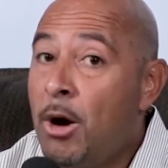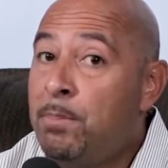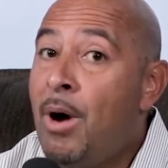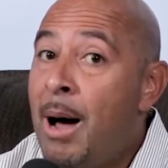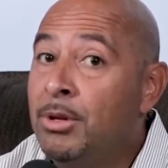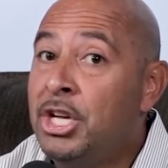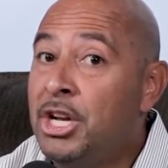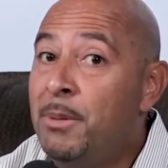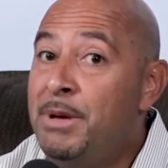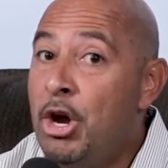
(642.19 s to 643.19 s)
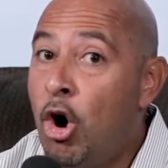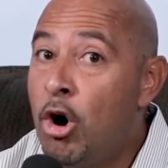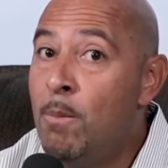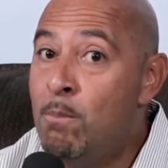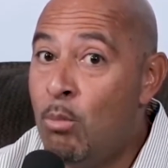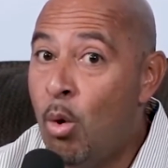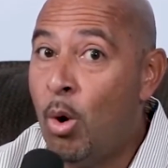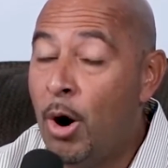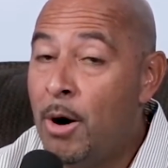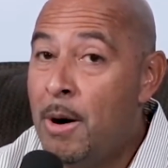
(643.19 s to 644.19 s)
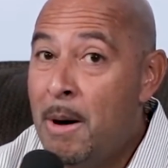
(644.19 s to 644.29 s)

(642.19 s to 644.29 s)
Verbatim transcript: are probably going to be hurt more